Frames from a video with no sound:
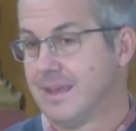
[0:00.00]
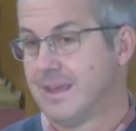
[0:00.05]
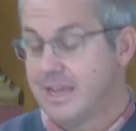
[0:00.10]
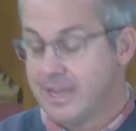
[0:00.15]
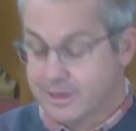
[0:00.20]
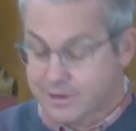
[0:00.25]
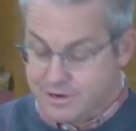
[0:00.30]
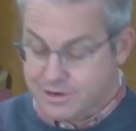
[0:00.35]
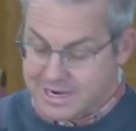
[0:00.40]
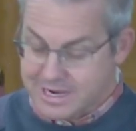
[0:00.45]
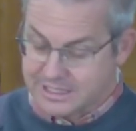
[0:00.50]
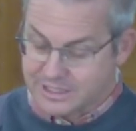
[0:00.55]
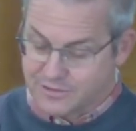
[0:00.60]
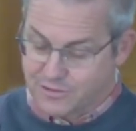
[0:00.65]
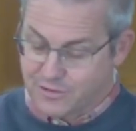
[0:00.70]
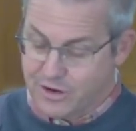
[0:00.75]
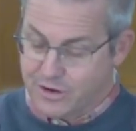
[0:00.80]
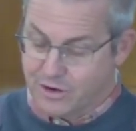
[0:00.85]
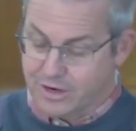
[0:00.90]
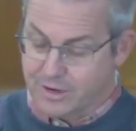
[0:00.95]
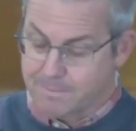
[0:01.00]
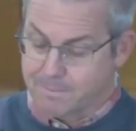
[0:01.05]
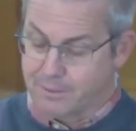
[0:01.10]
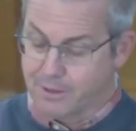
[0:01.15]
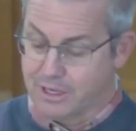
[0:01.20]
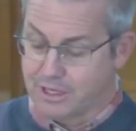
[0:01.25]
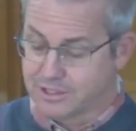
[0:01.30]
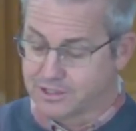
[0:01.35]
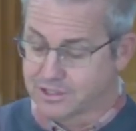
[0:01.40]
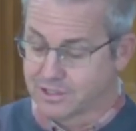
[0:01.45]
It creates fear on a
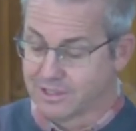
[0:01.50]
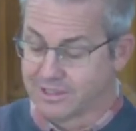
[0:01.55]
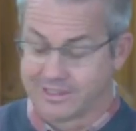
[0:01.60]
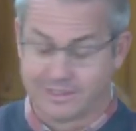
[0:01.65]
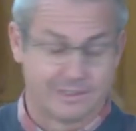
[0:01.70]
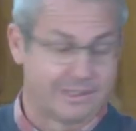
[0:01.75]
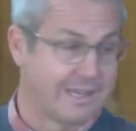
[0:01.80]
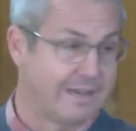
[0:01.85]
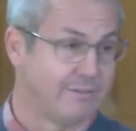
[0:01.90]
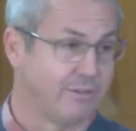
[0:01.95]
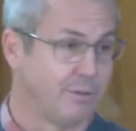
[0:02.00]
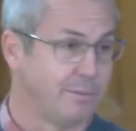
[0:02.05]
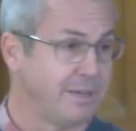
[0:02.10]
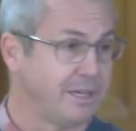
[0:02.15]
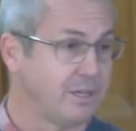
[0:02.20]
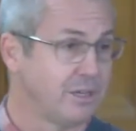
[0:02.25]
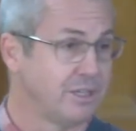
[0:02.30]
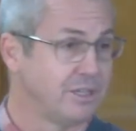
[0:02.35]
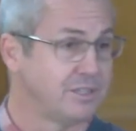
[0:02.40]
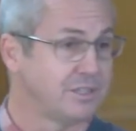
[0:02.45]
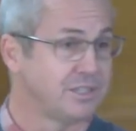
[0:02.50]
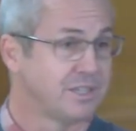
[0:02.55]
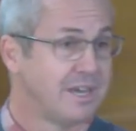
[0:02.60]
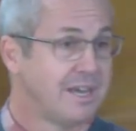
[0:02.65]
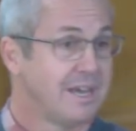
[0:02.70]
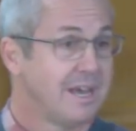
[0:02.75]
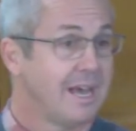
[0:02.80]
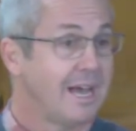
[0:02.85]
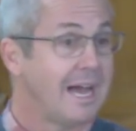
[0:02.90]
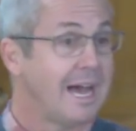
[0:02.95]
personal level because
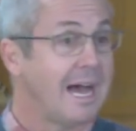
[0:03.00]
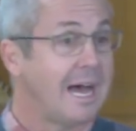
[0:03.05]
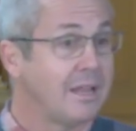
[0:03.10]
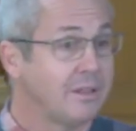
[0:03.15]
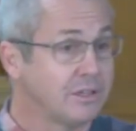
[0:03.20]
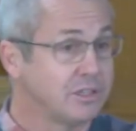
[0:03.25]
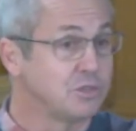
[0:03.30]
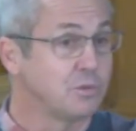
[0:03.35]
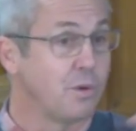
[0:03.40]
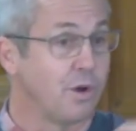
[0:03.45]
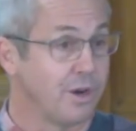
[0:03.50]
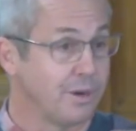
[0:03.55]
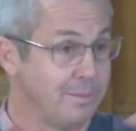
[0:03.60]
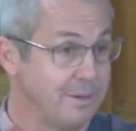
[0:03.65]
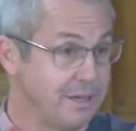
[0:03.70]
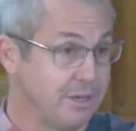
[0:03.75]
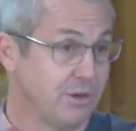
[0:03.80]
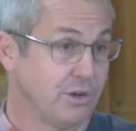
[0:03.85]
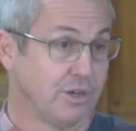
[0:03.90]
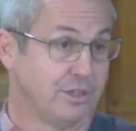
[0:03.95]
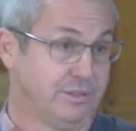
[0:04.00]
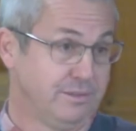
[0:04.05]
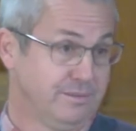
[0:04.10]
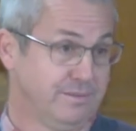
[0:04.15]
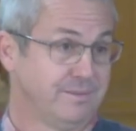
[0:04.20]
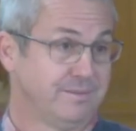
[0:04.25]
others want to be God.